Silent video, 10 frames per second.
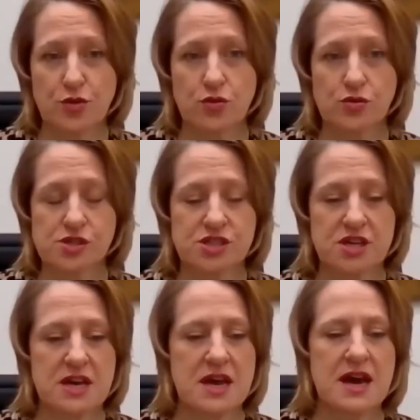thought.
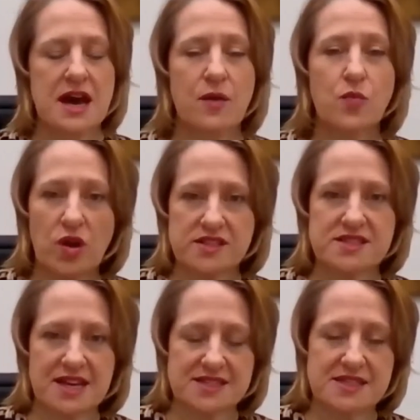And once
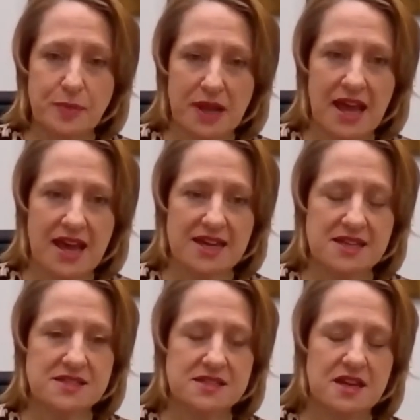that's in
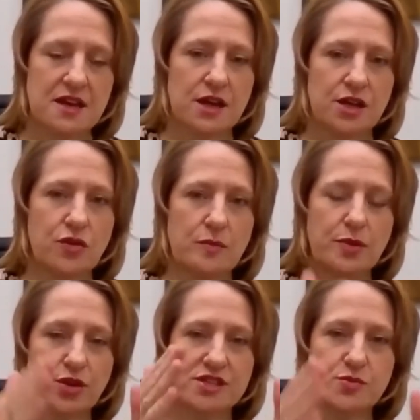place, your
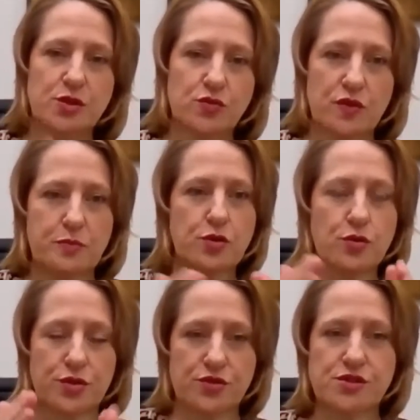employees will all
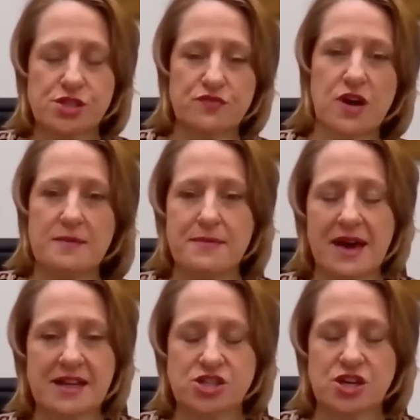report through to the right
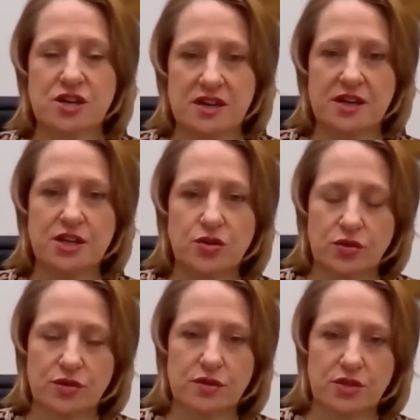manager and
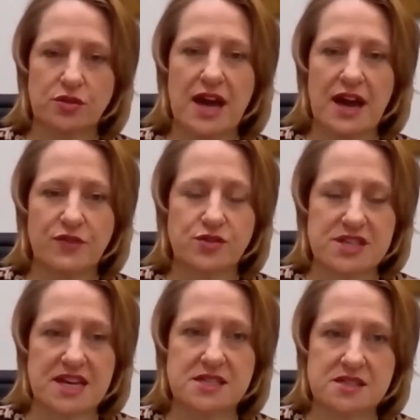you'll have your
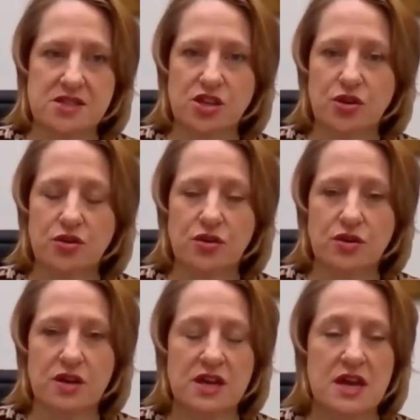data
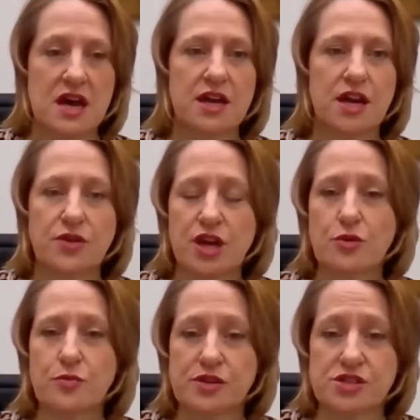secure and only
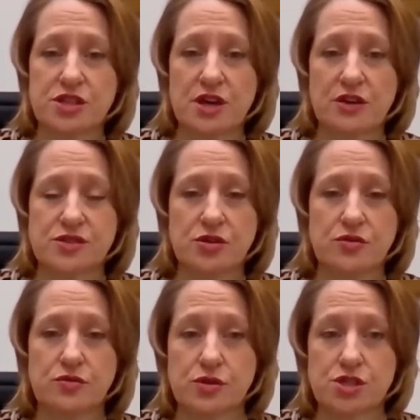open to those
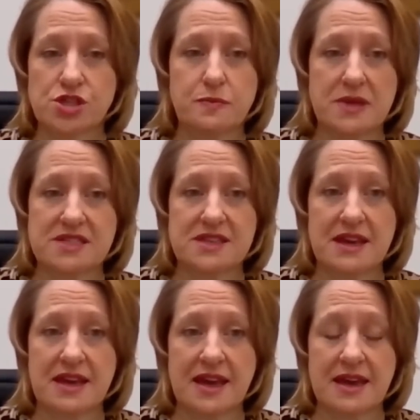who should be
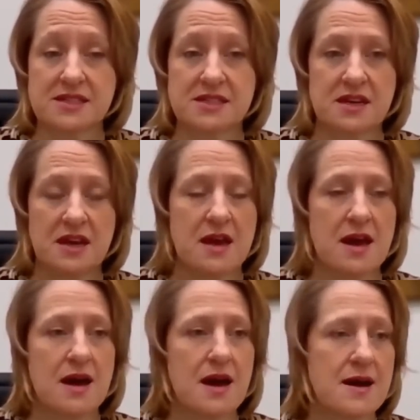seeing it.
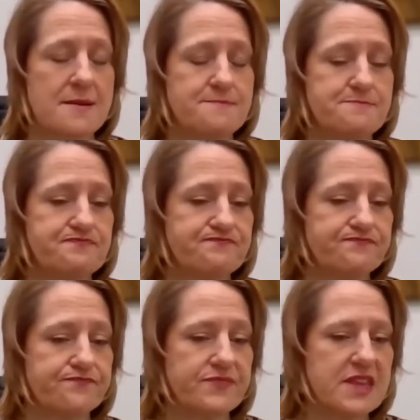
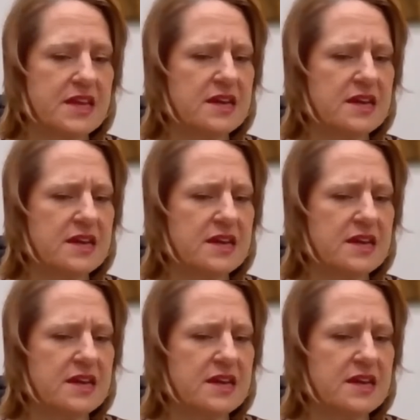I think